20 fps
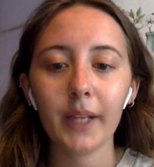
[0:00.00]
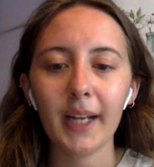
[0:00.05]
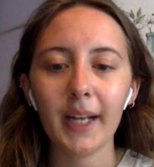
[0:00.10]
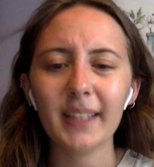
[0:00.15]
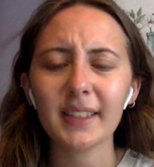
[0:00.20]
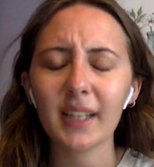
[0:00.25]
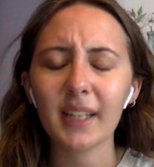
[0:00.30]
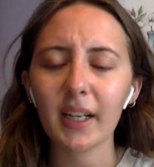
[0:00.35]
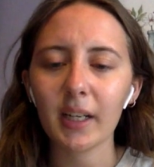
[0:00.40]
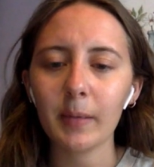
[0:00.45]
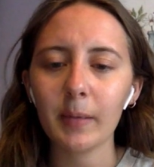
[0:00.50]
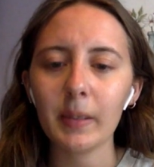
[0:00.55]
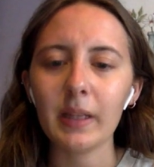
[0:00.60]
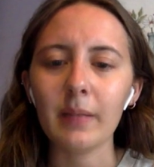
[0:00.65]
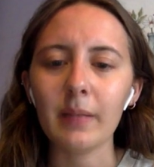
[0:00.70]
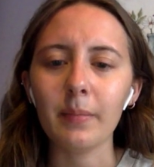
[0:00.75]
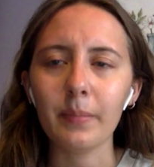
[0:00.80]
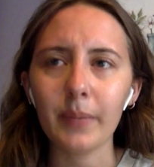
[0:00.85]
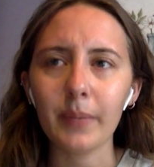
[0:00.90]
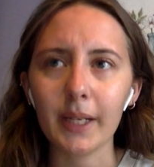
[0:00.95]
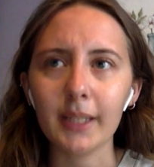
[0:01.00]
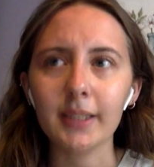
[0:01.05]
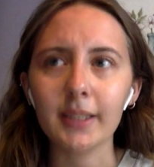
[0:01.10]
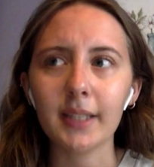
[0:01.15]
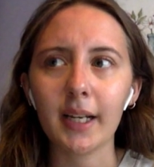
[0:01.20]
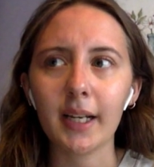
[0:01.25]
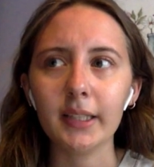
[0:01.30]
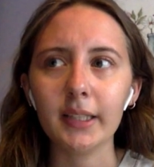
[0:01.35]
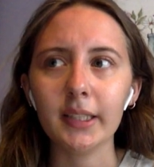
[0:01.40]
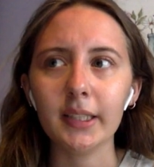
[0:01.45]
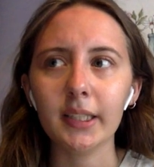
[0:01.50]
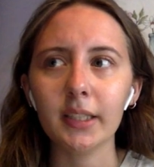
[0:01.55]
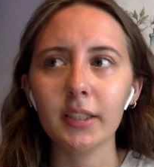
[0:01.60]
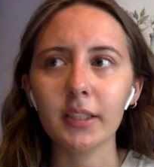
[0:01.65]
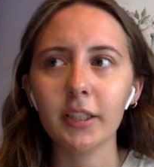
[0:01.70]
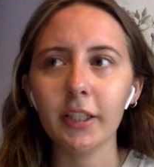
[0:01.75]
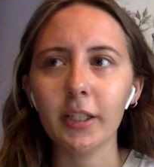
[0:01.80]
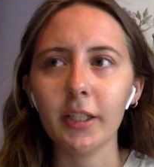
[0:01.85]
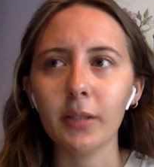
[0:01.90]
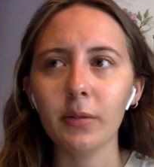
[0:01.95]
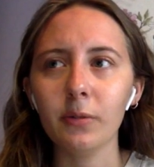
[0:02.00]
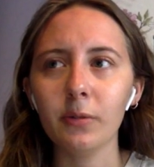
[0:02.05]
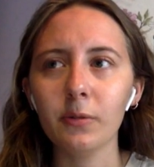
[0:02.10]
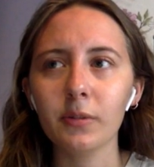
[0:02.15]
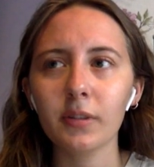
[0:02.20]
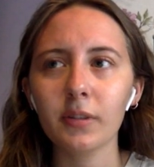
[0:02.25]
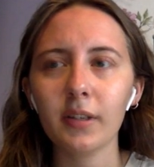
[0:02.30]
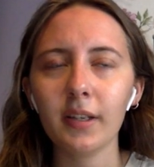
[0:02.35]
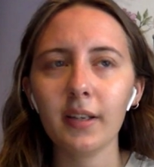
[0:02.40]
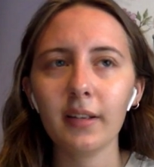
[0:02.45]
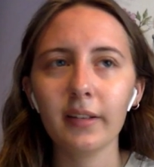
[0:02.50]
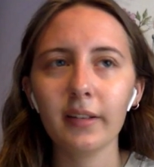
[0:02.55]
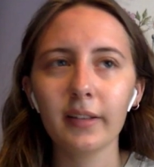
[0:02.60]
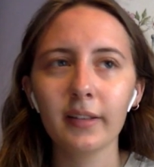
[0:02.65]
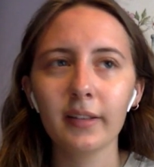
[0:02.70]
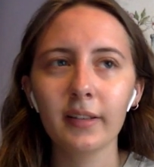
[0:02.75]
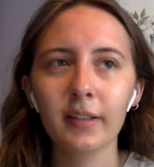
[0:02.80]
it's not going to be the best idea to use like,